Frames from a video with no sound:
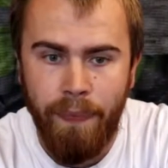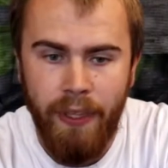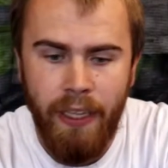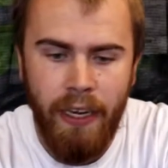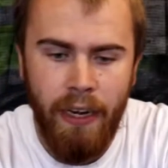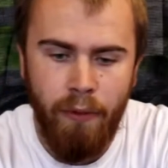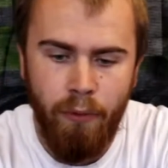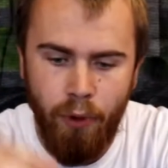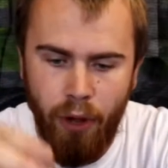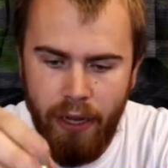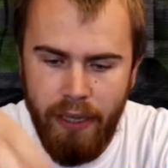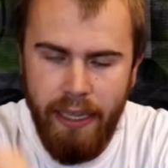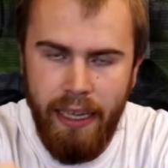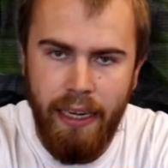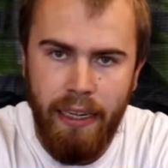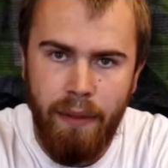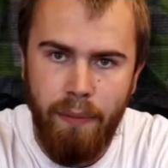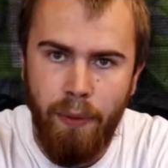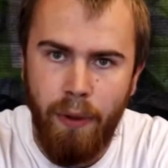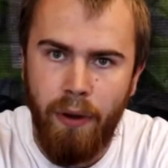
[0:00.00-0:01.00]
you know, right down
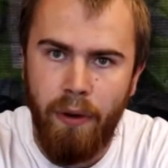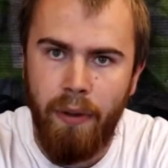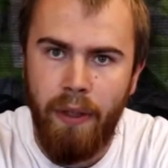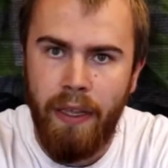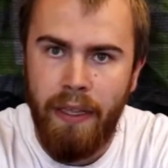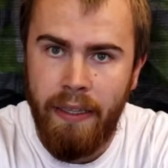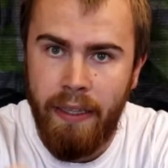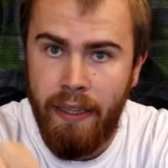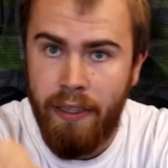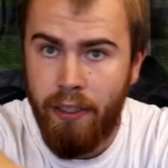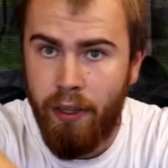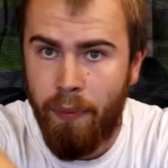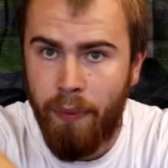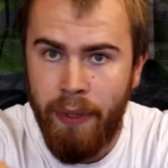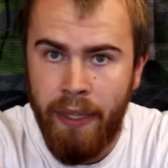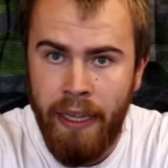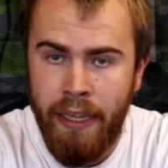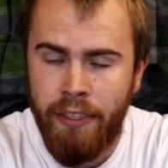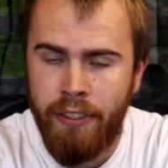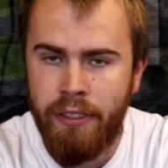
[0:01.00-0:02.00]
in the bottom, in the top of
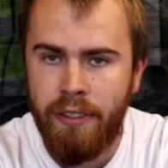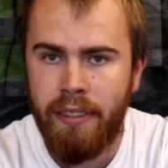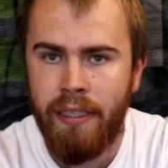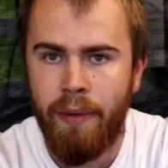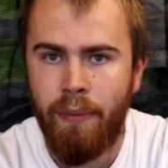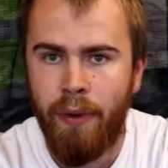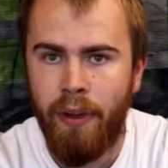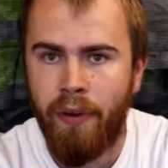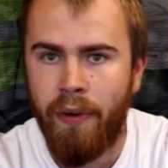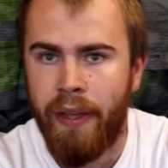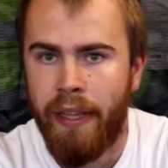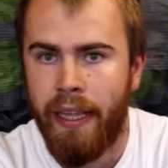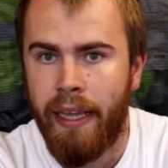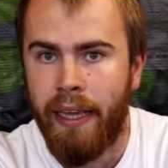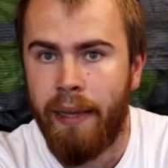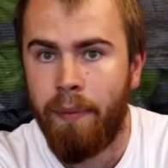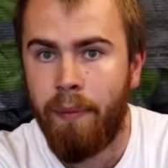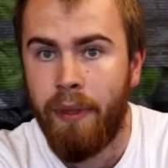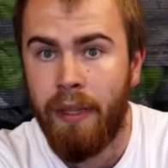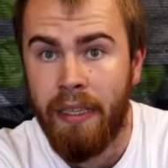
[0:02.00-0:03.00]
the engine somewhere where
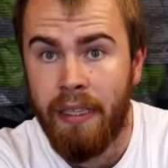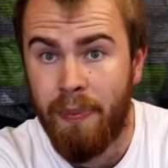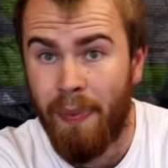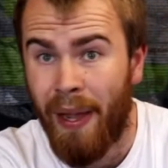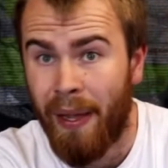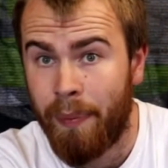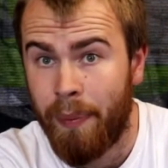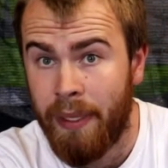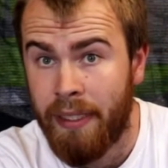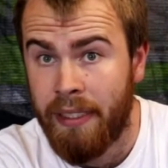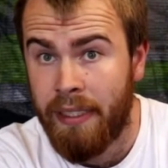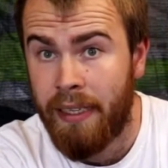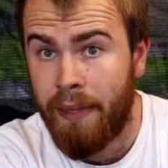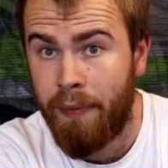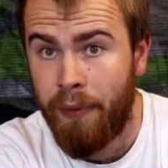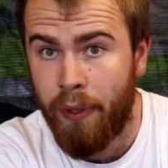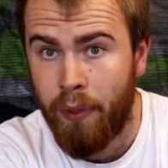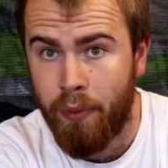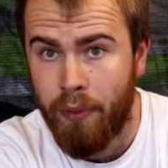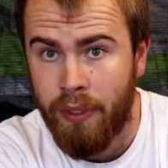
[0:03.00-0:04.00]
the spark plugs are
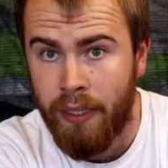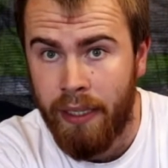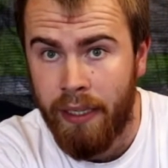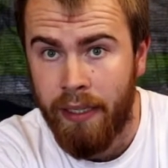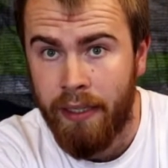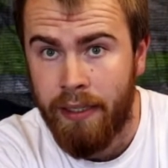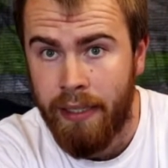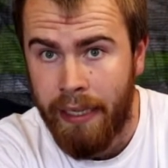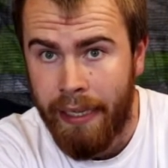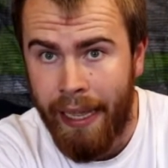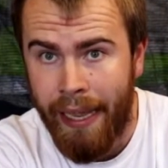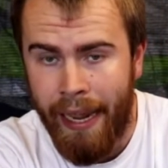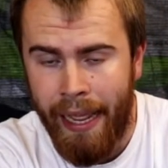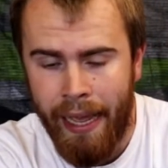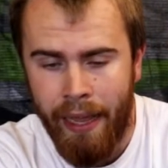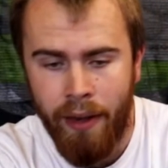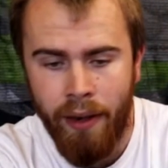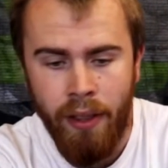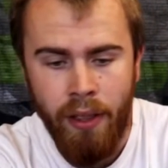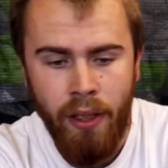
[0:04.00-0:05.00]
difficult to get
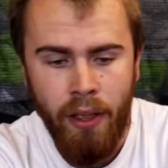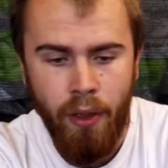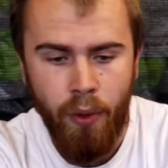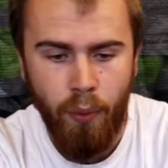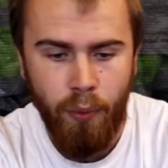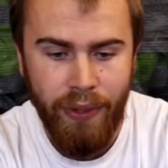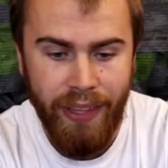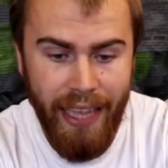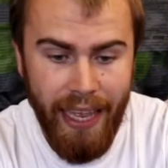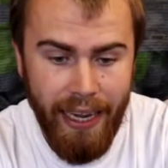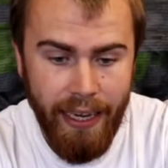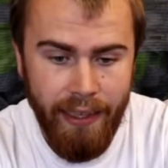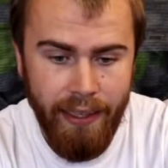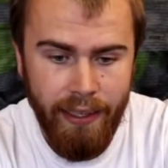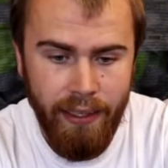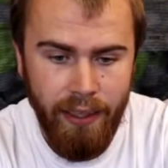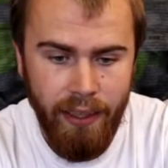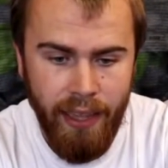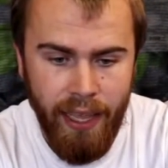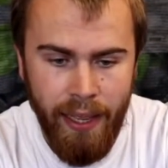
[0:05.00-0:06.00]
out without
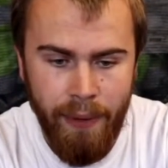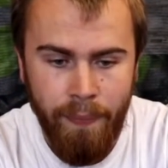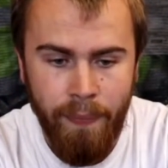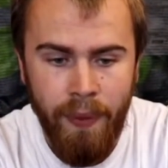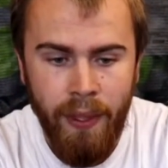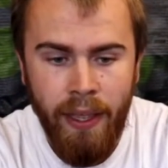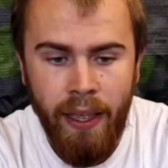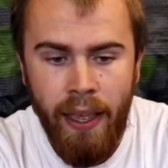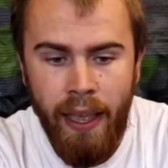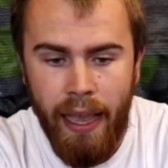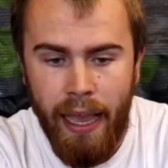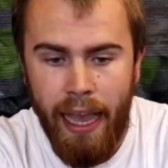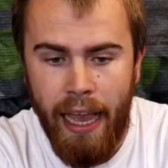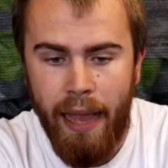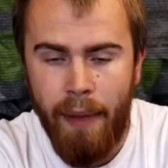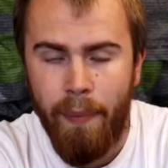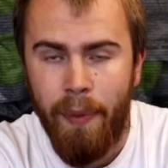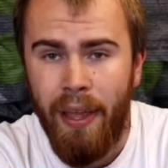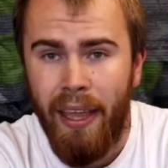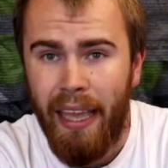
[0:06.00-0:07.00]
anything like
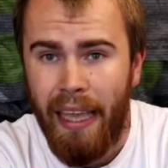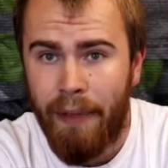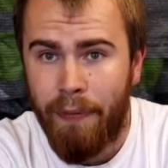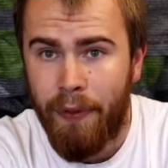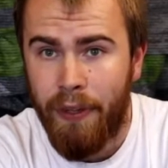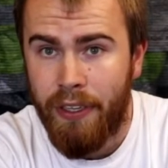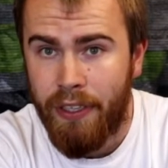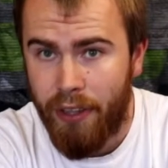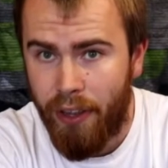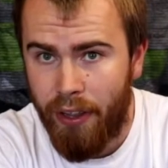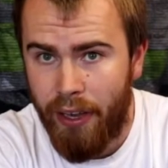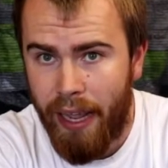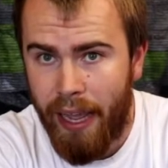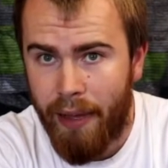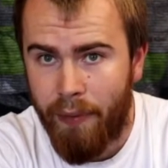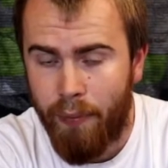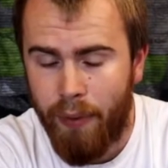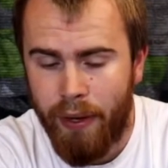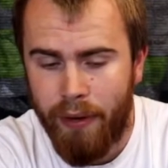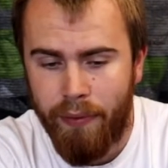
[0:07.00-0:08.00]
that. If you don't
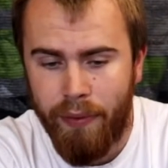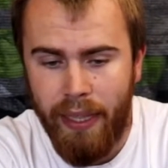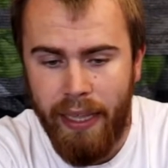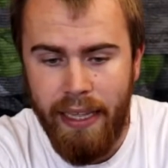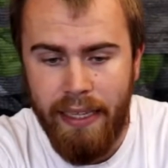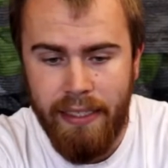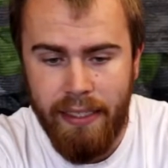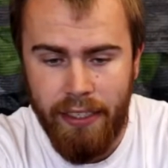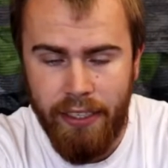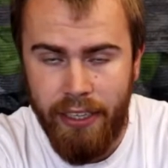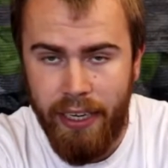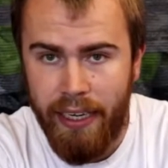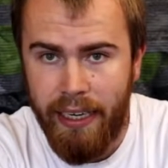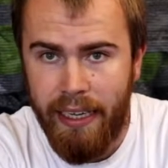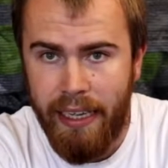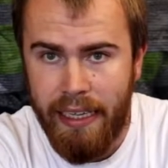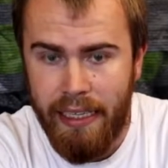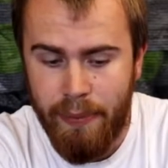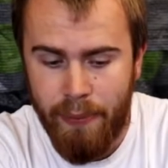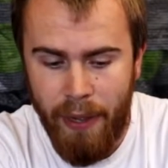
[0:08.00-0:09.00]
have one of these and you need to
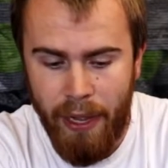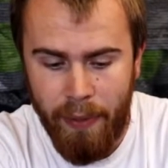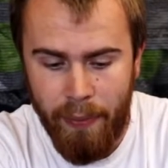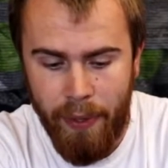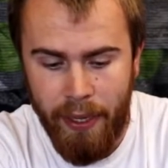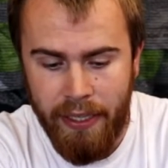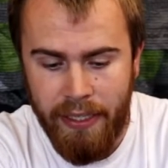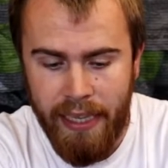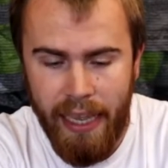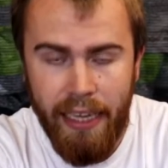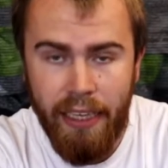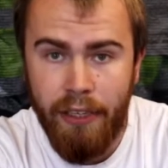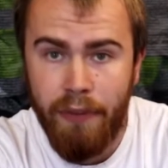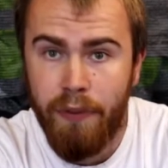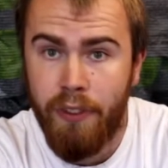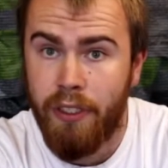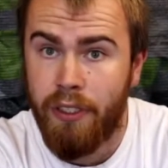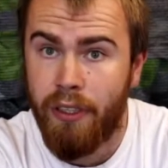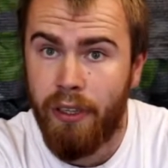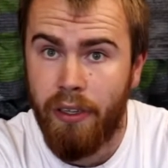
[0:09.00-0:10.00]
get spark plugs out and you've
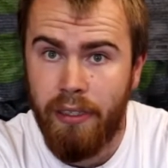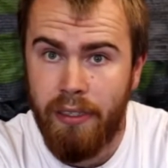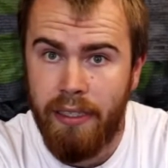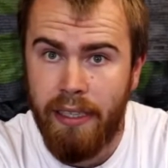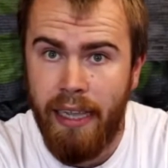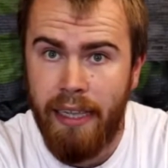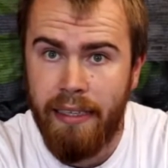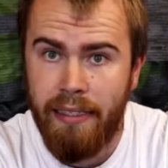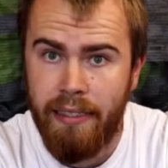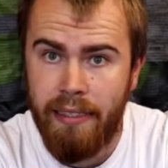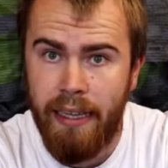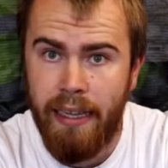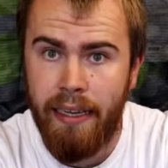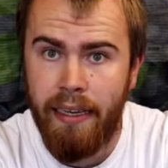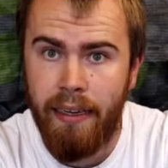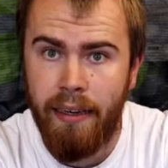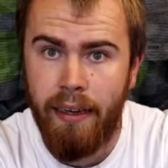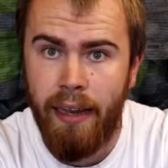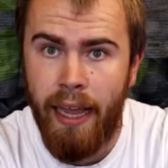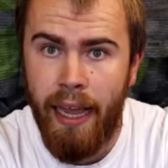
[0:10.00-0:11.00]
just got, say, a
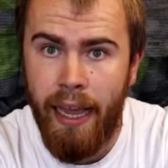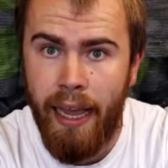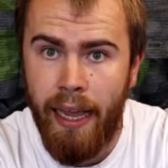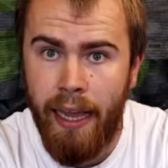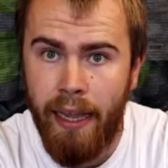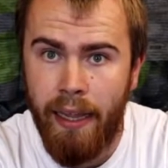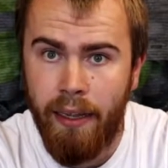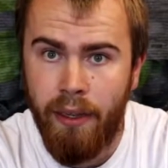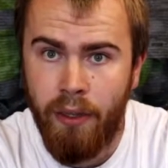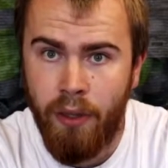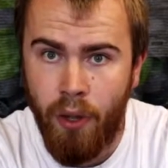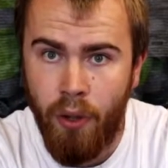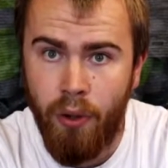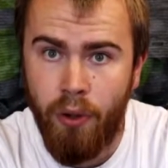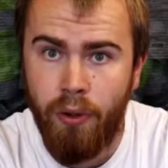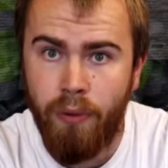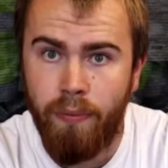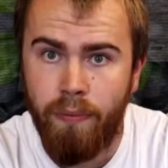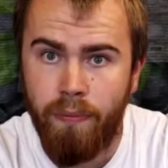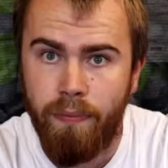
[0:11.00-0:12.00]
standard
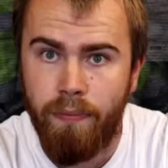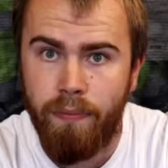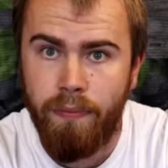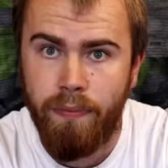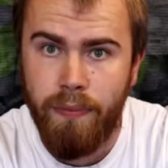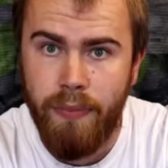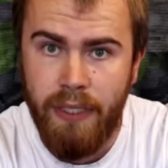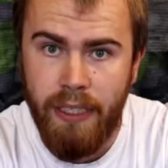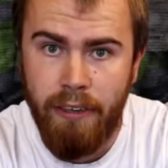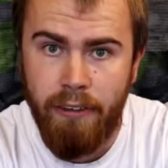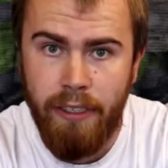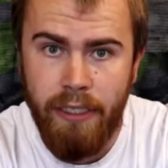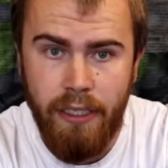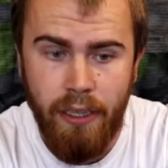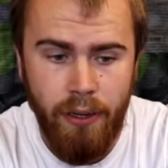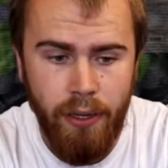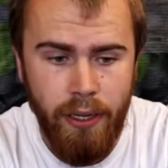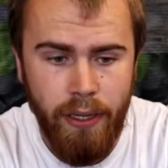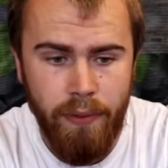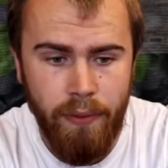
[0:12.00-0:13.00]
long series
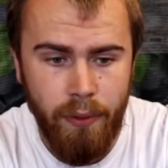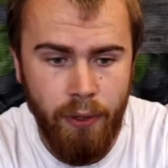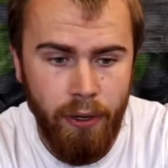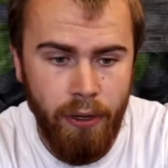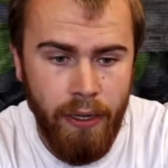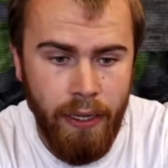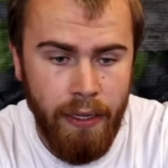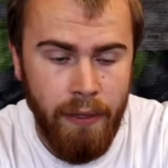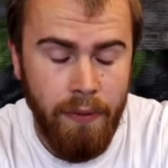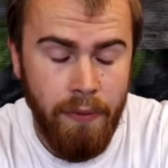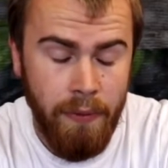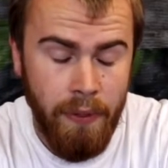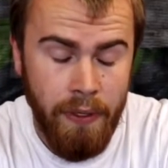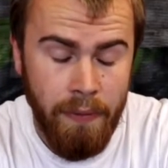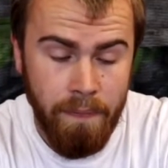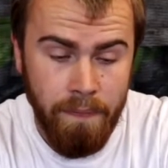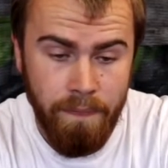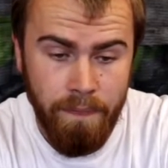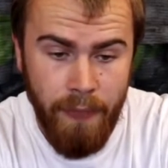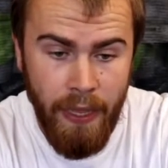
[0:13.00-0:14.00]
socket or
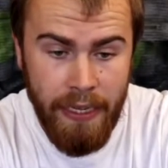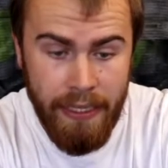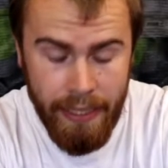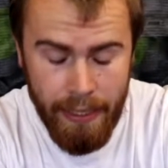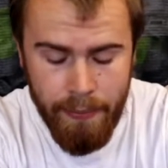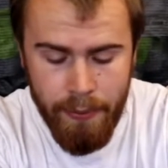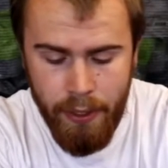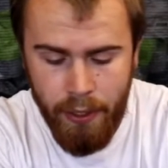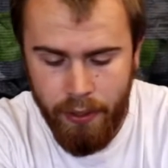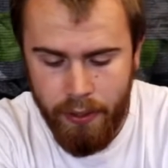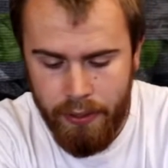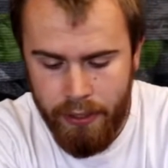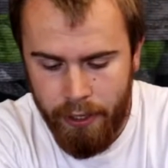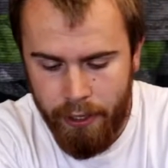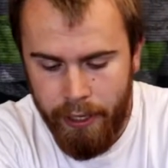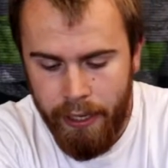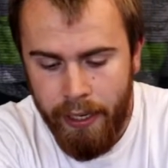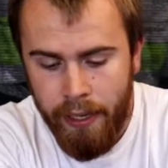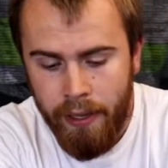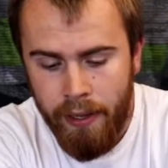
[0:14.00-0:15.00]
a deep socket,
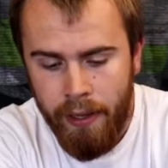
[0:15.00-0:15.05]
sorry.